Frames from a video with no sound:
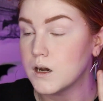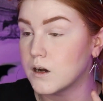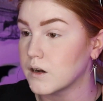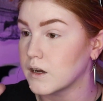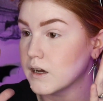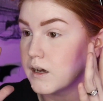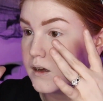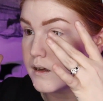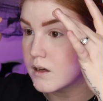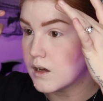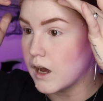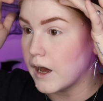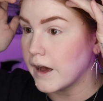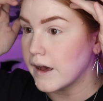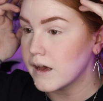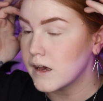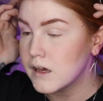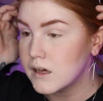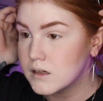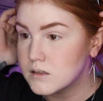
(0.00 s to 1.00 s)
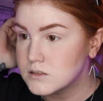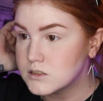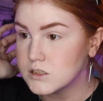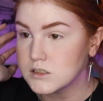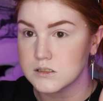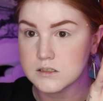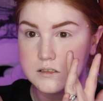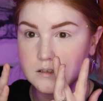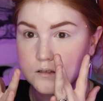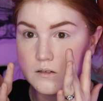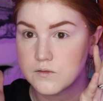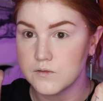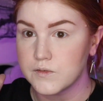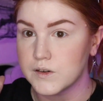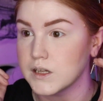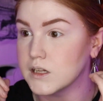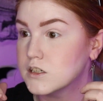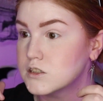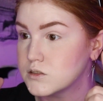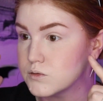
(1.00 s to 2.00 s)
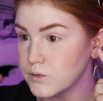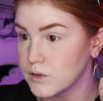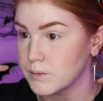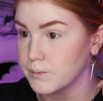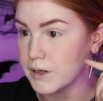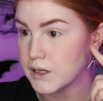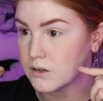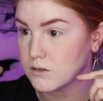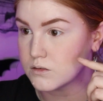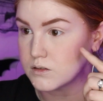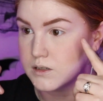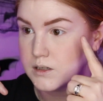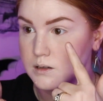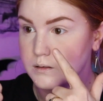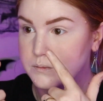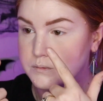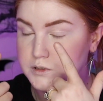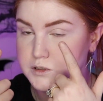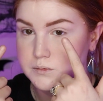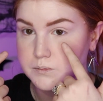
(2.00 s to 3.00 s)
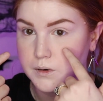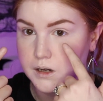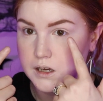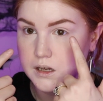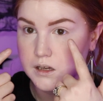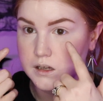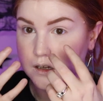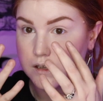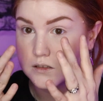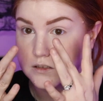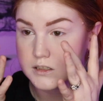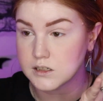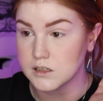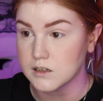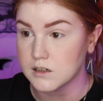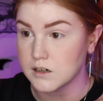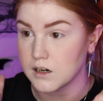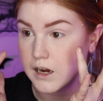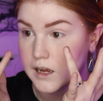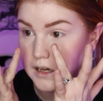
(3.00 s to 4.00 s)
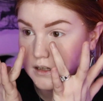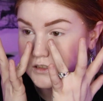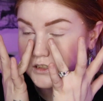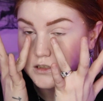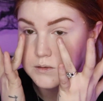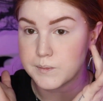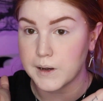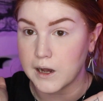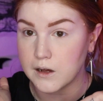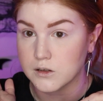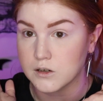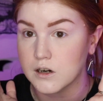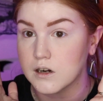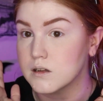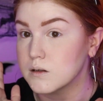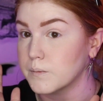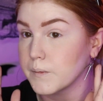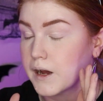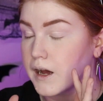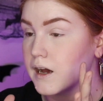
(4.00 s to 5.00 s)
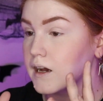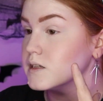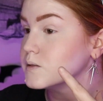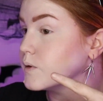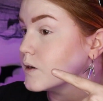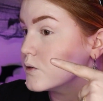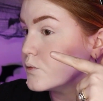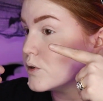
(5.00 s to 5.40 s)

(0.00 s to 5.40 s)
Okay, I just finished with my creams, my concealer, and just powder under my eyes, but I